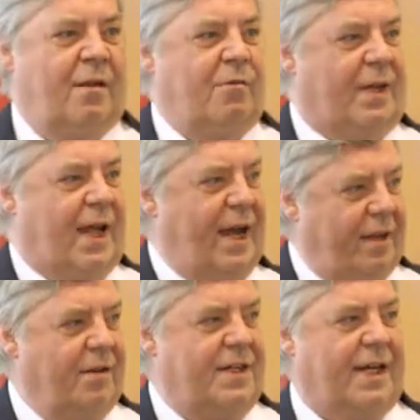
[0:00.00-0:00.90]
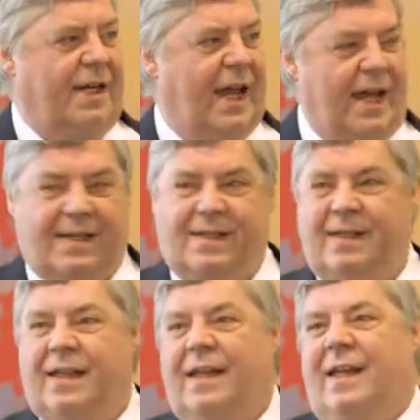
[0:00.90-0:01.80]
with hydrogen
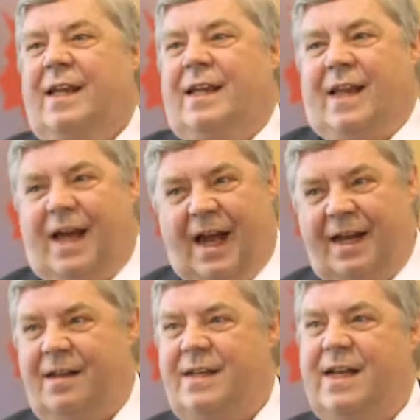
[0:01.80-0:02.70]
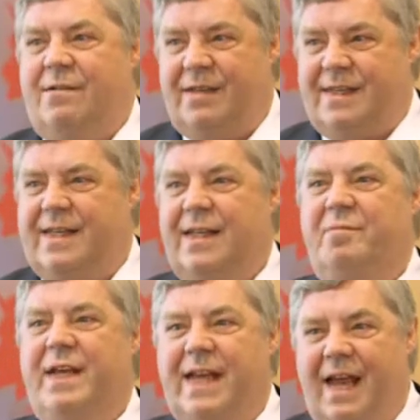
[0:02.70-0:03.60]
gas. The hydrogen will still
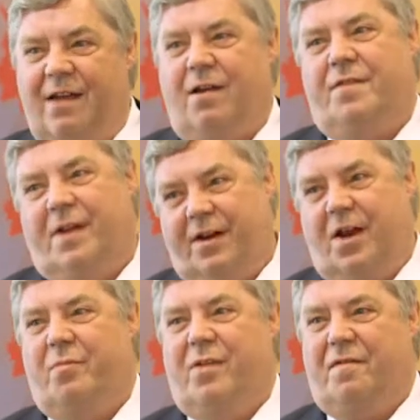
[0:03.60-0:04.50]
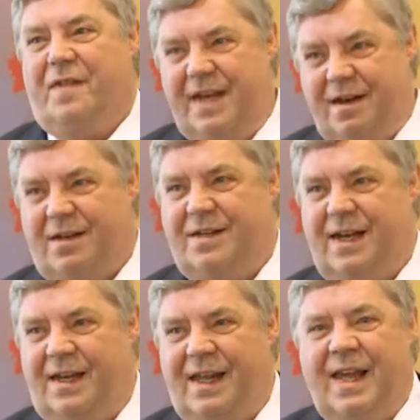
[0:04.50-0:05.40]
be there after a couple of years.
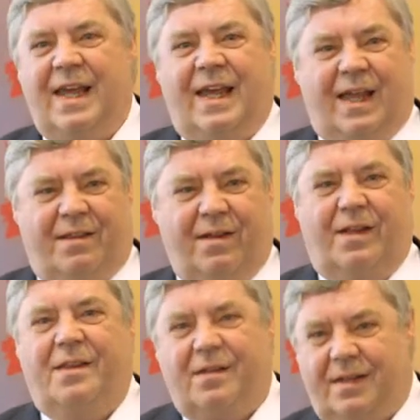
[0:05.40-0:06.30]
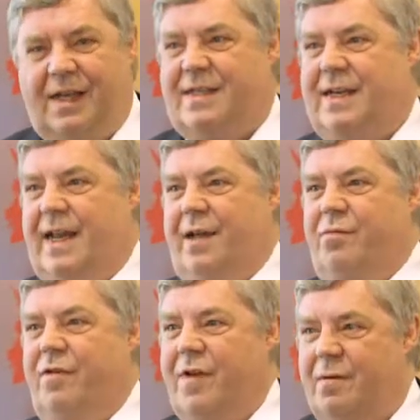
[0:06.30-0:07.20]
Yeah? It will not
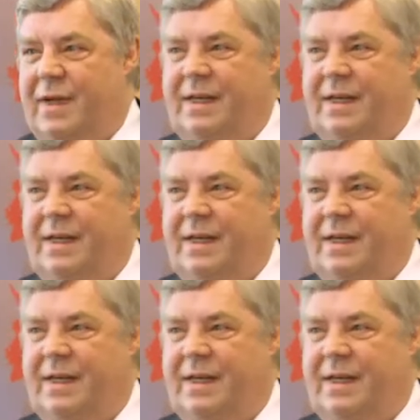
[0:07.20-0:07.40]
escape from it.